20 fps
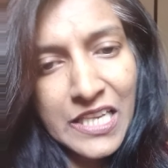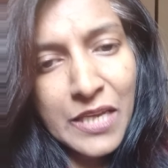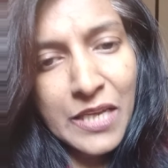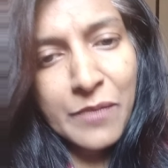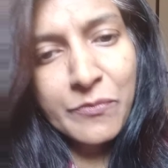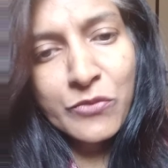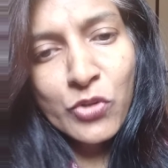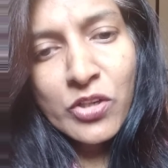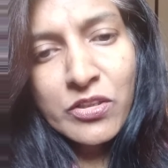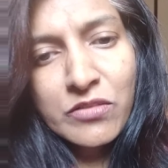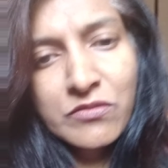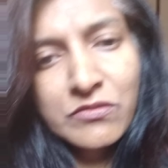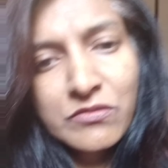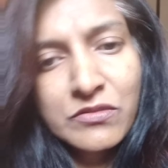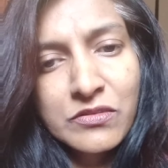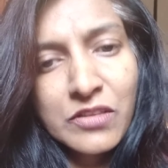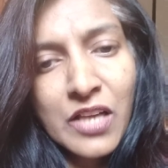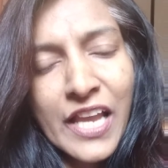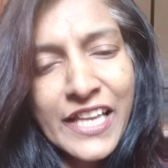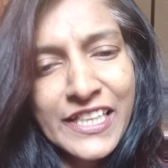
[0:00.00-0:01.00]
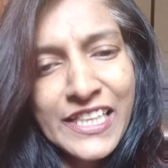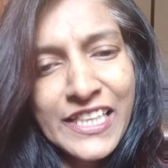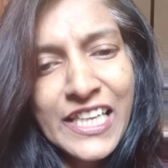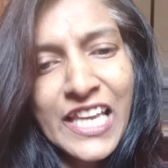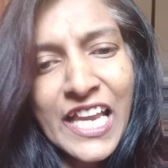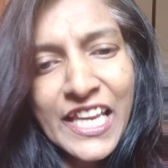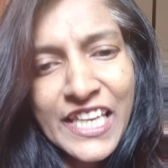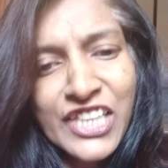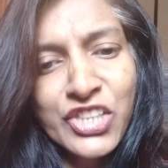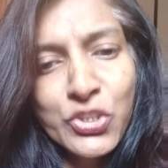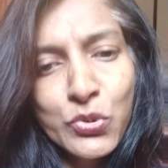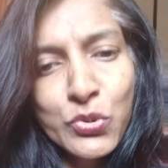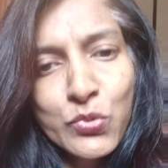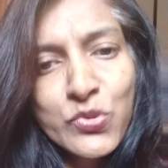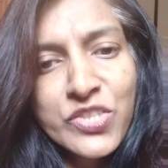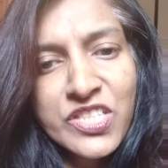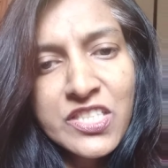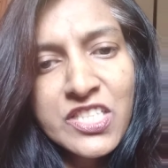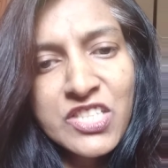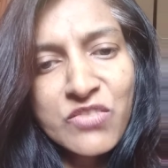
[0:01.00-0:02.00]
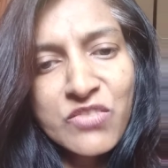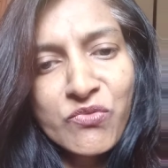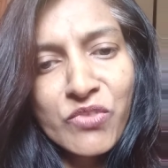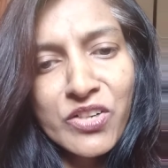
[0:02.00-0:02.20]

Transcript: I am not, I think I can use these